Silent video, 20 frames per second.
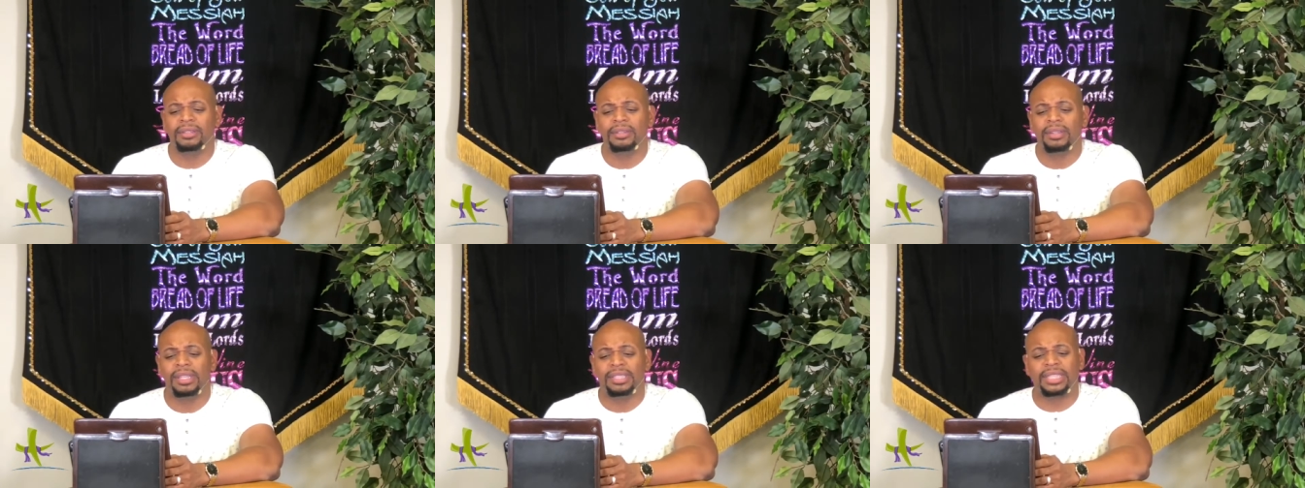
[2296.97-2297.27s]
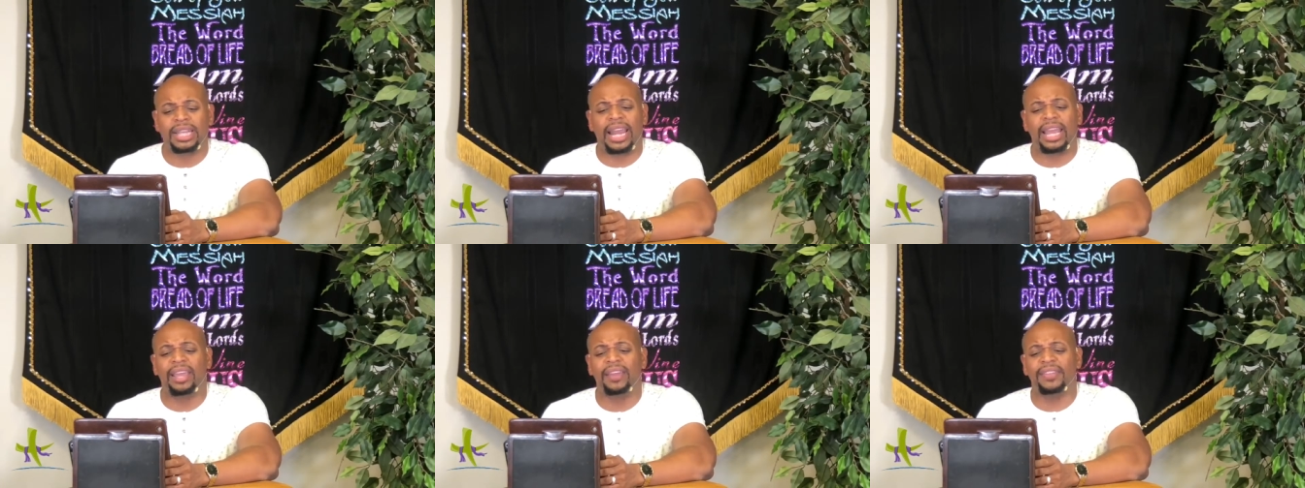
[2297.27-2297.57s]
He
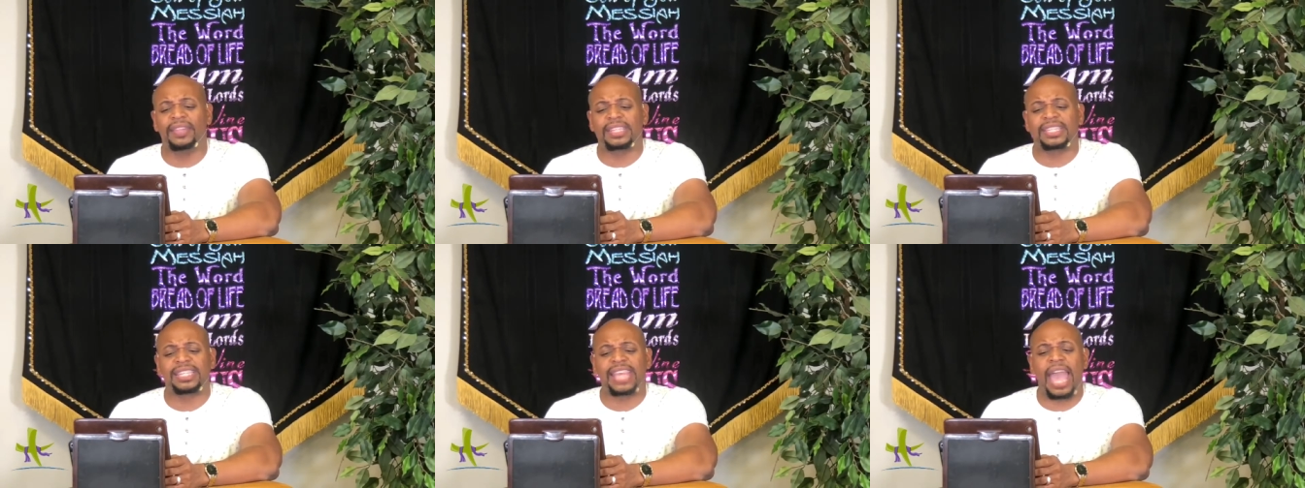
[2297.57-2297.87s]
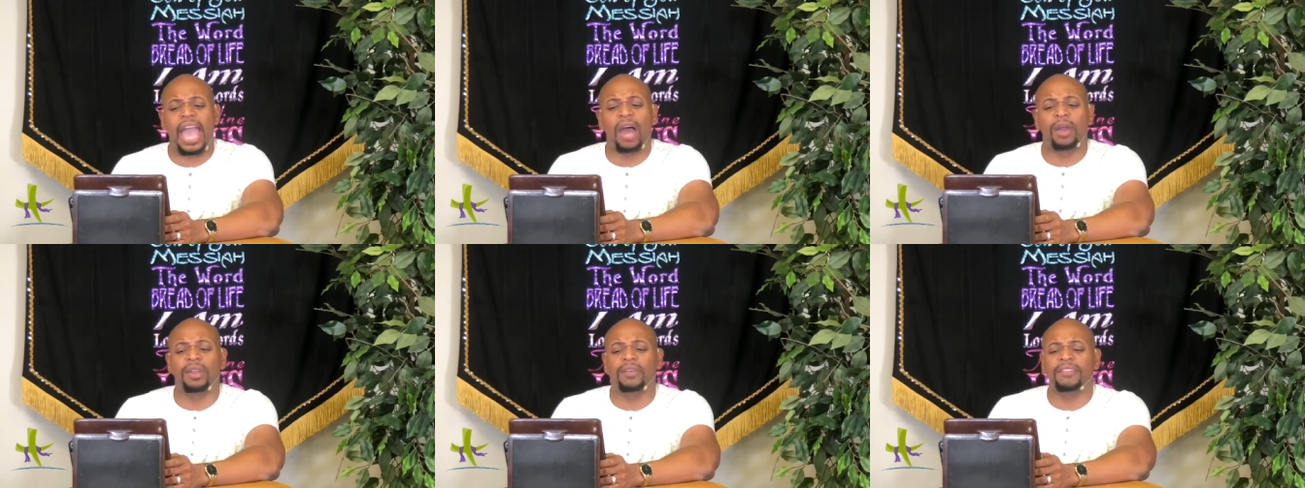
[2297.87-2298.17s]
said, I hear the
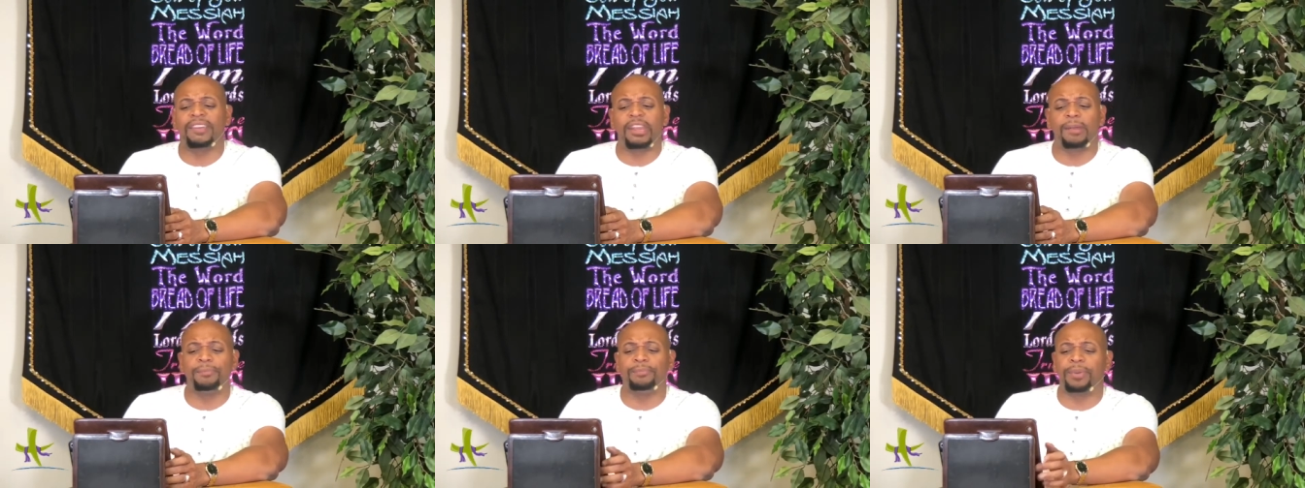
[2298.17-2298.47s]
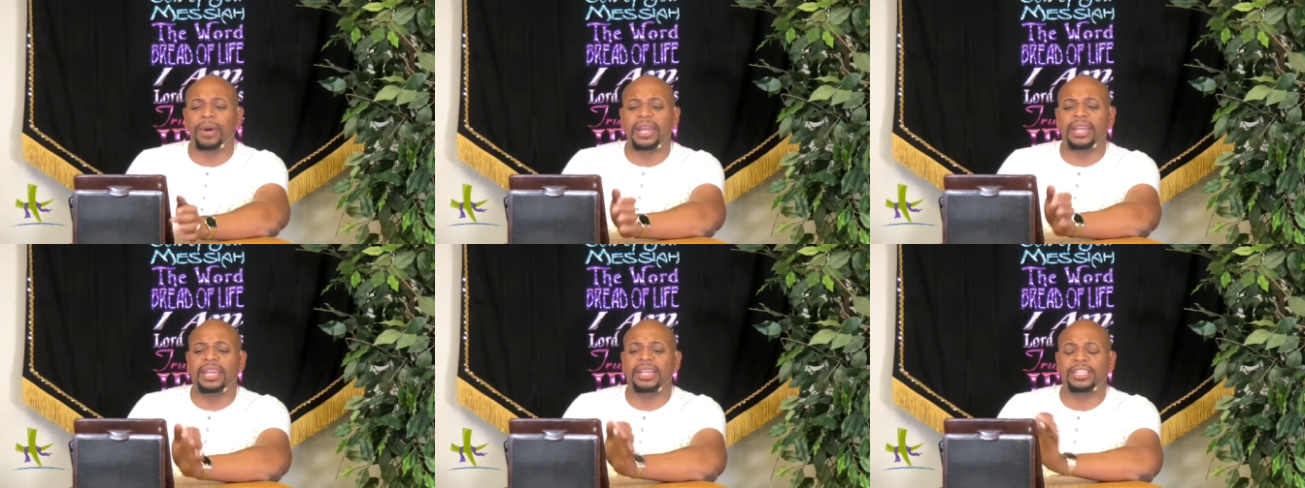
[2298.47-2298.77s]
sound of an
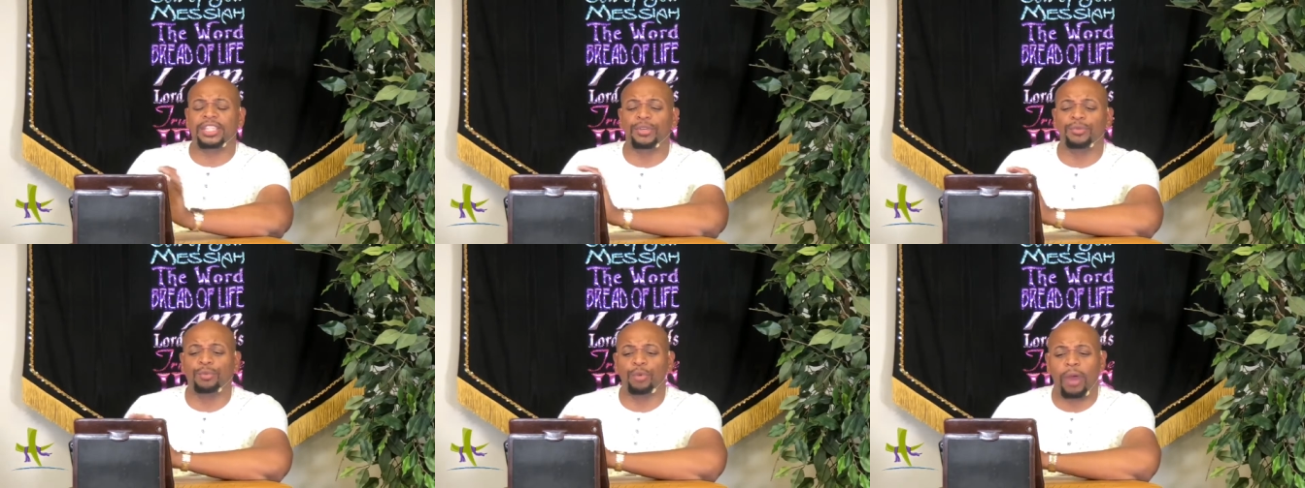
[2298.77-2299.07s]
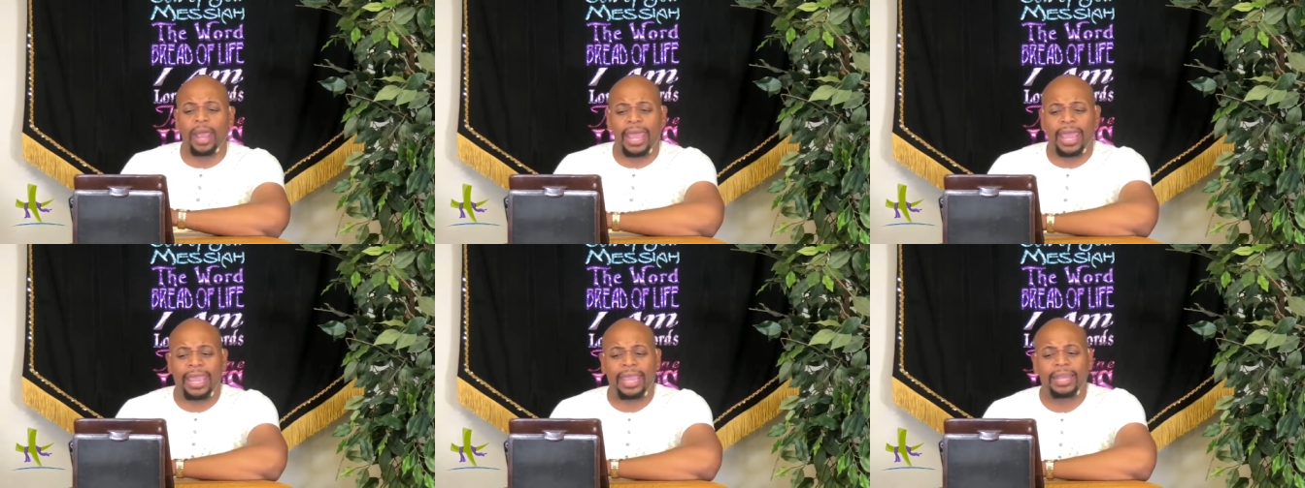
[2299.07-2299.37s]
abundance of
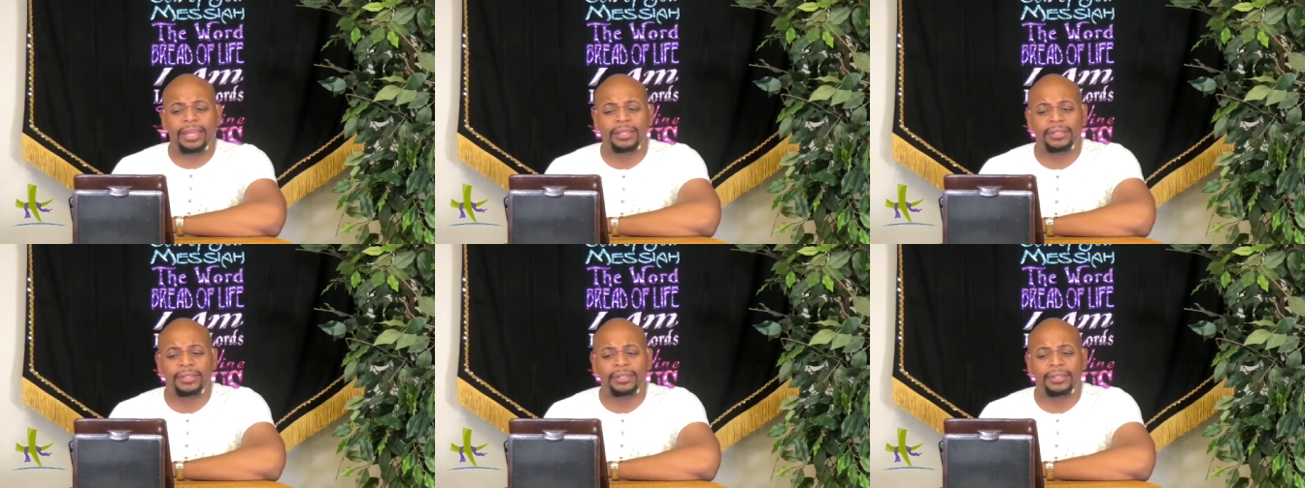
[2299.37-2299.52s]
rain.